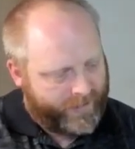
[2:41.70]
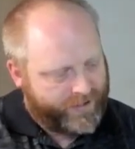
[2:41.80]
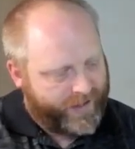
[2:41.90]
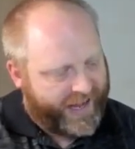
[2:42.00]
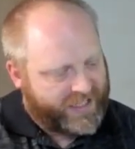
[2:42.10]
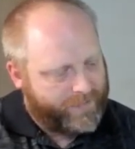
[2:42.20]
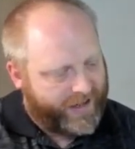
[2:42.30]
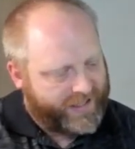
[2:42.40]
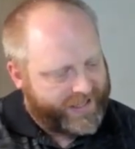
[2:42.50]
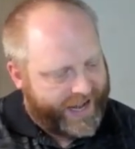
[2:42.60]
So x
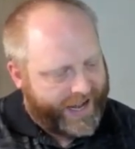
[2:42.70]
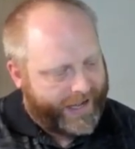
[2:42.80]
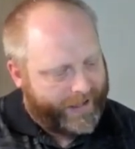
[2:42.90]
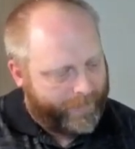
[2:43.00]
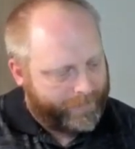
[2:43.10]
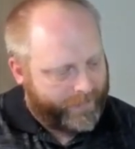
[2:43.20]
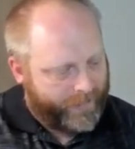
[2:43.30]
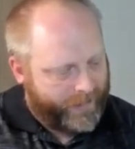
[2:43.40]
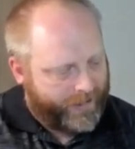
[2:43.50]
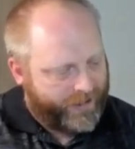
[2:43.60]
minus a,
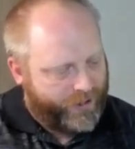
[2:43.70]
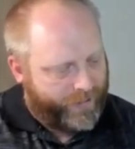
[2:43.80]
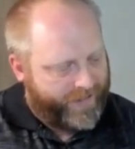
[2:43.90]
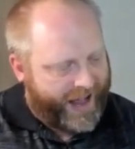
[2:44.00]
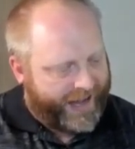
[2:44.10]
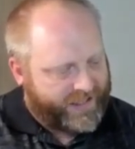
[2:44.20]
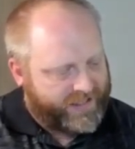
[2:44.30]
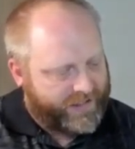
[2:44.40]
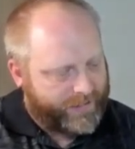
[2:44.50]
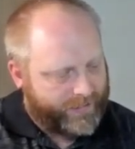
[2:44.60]
q of
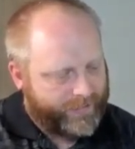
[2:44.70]
x,